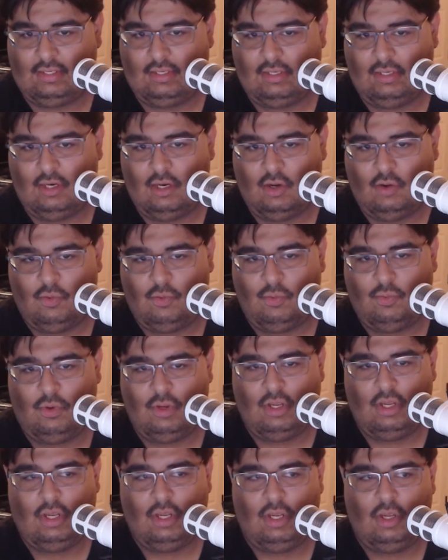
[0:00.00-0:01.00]

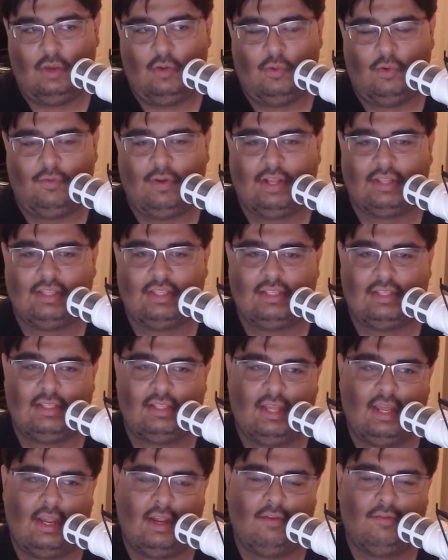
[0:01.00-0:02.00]
We've got this
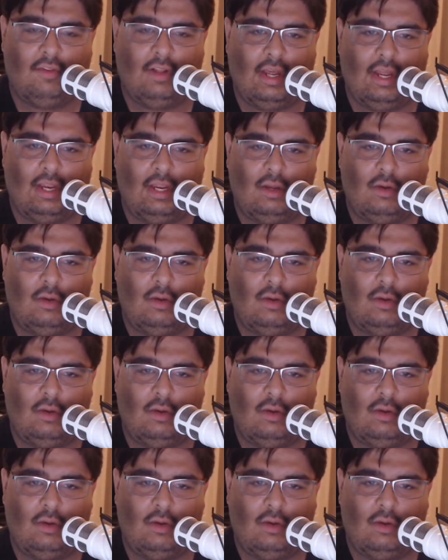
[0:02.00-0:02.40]
thing of like